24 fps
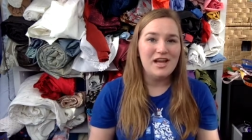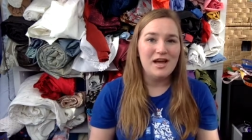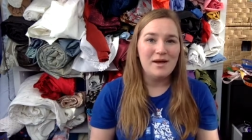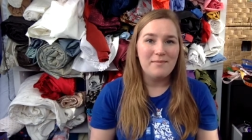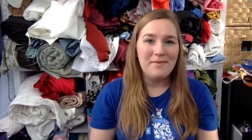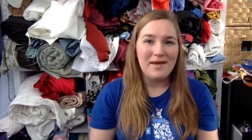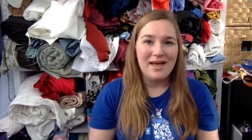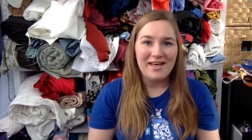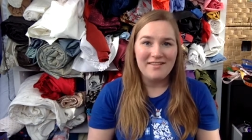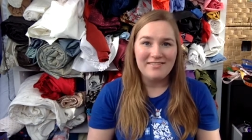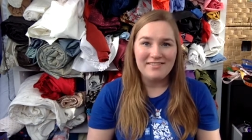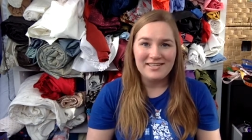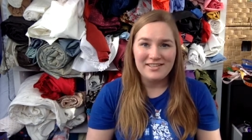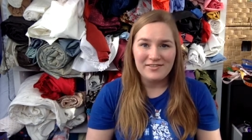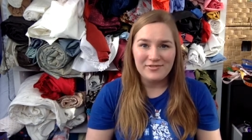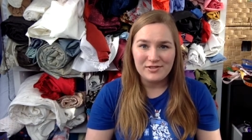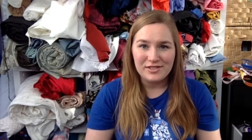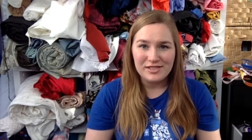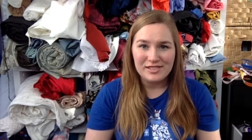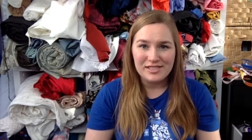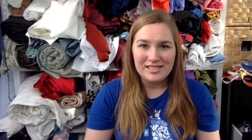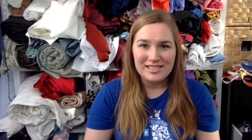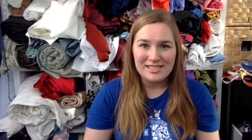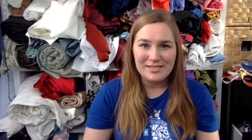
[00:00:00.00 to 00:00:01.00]
about the
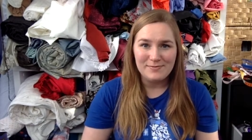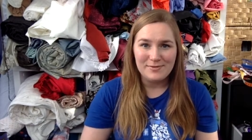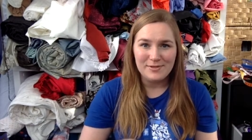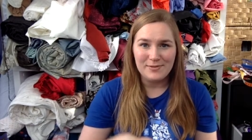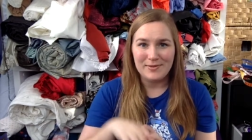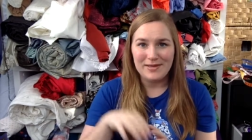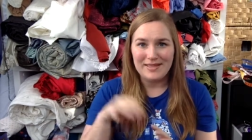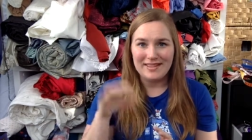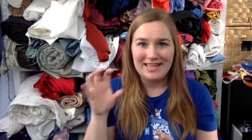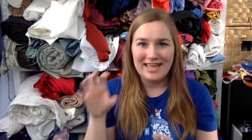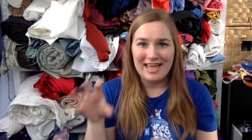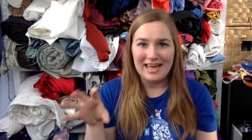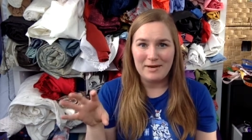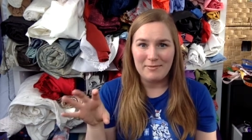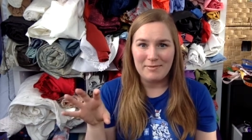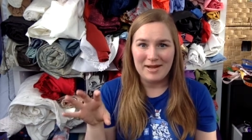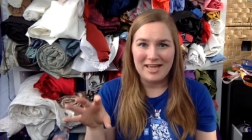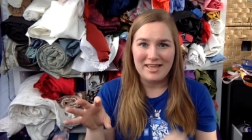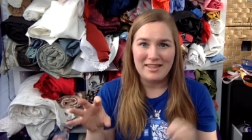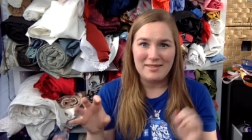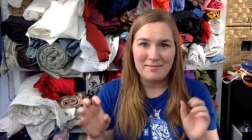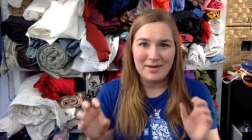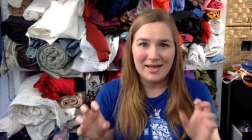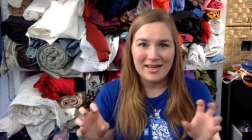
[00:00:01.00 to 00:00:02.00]
differences between the anime
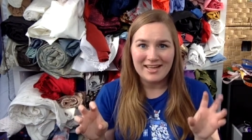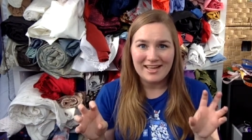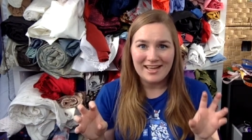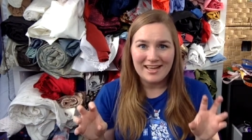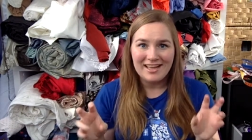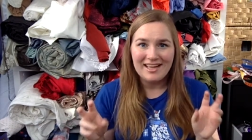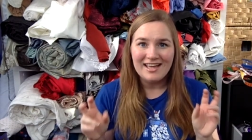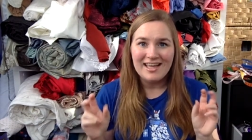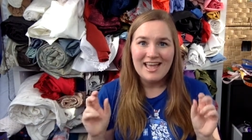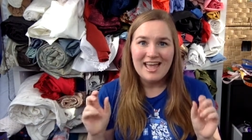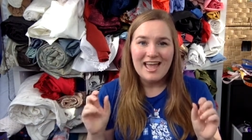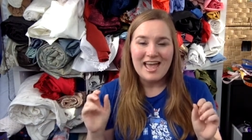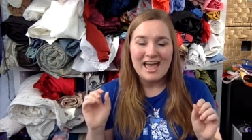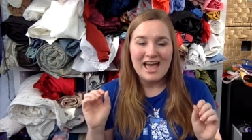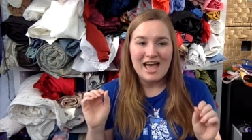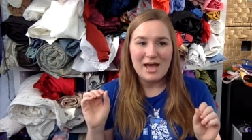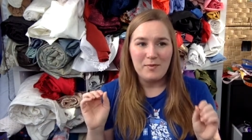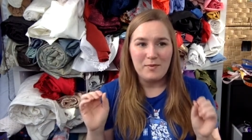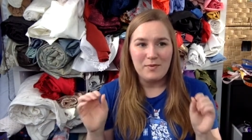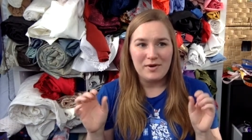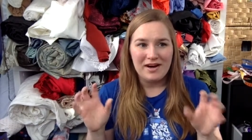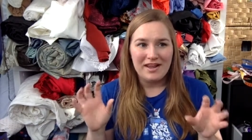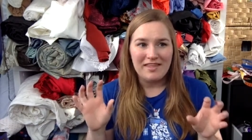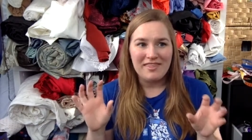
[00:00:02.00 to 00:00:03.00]
and the manga,
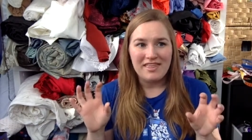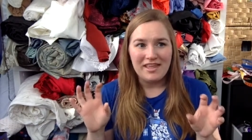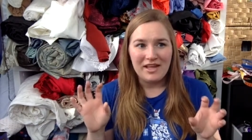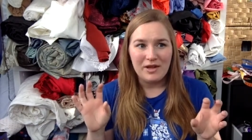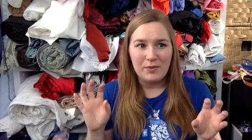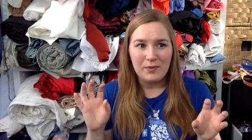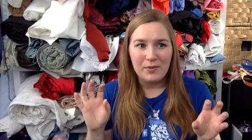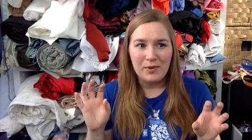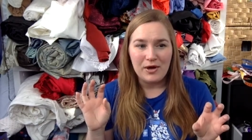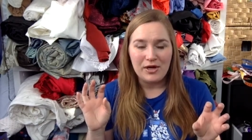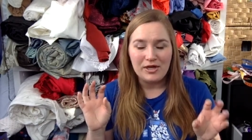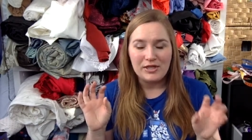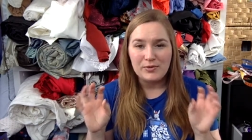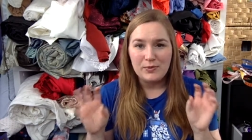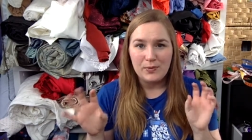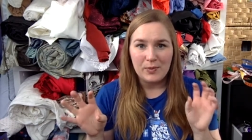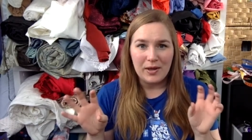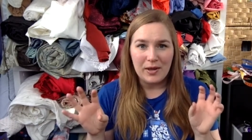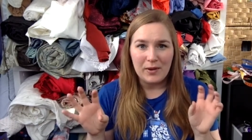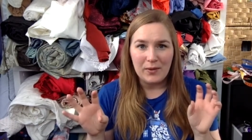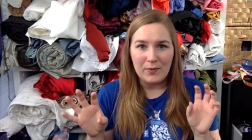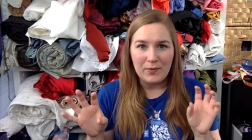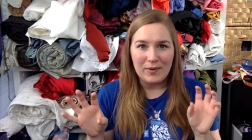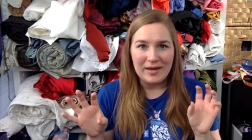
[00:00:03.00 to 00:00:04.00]
and what I think worked
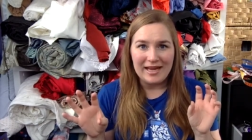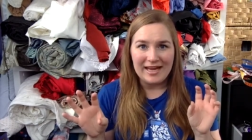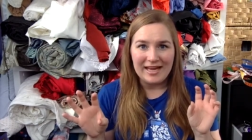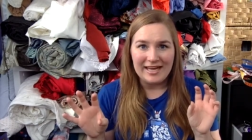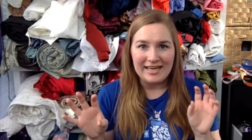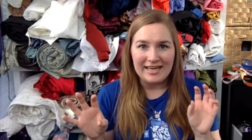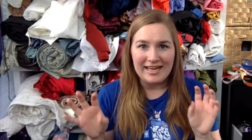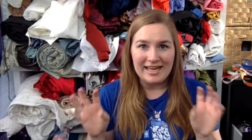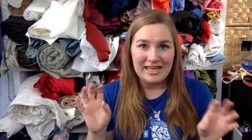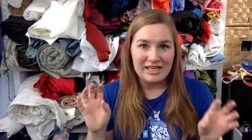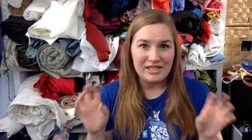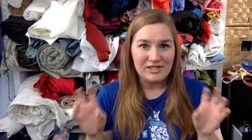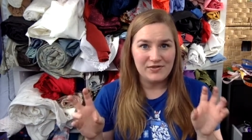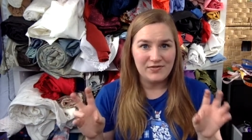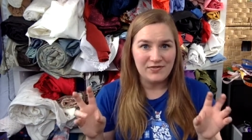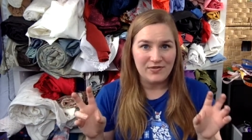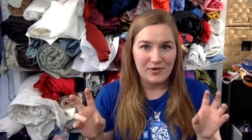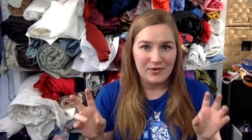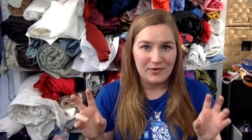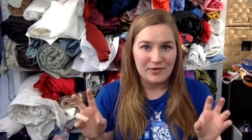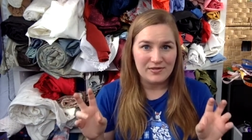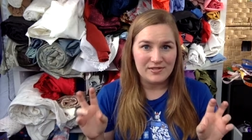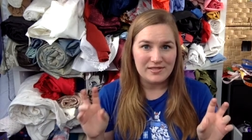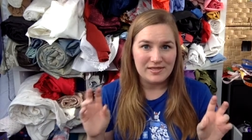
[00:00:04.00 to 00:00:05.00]
well in each of
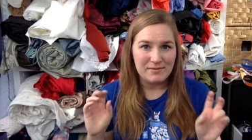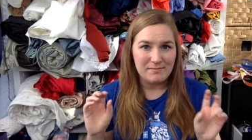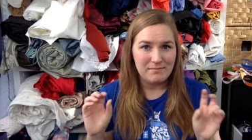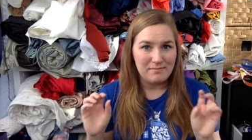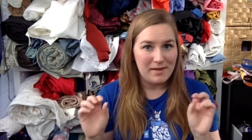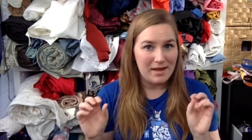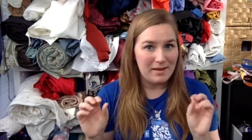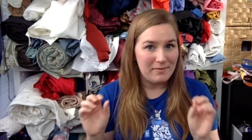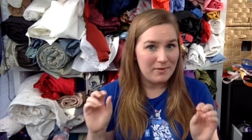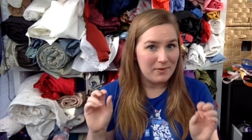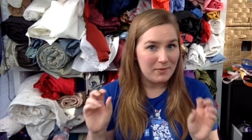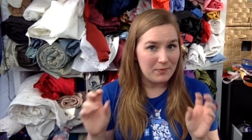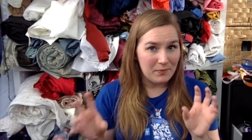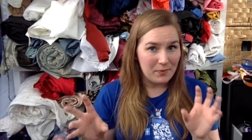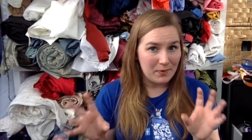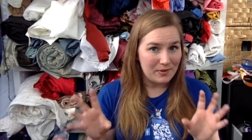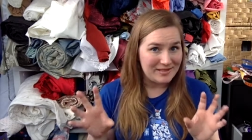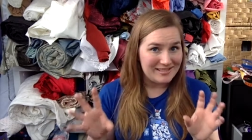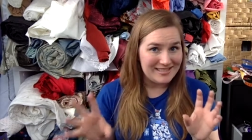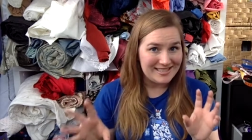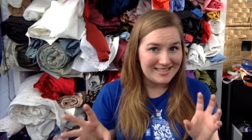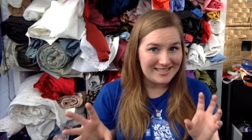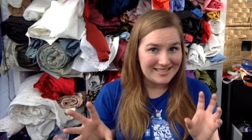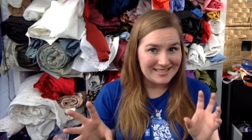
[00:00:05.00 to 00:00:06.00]
those and maybe
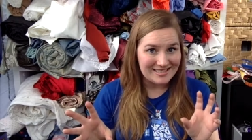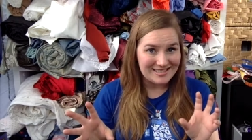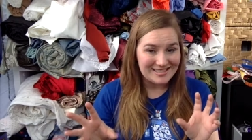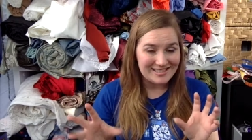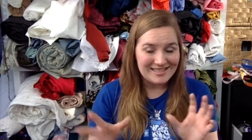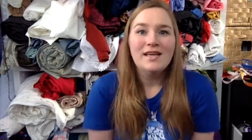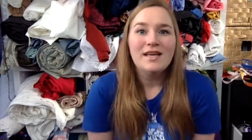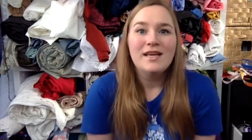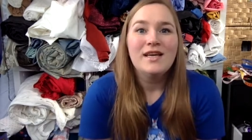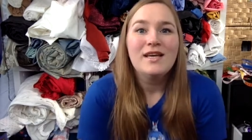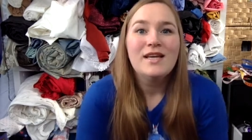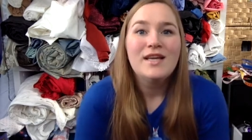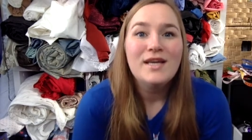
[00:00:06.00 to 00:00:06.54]
what didn't.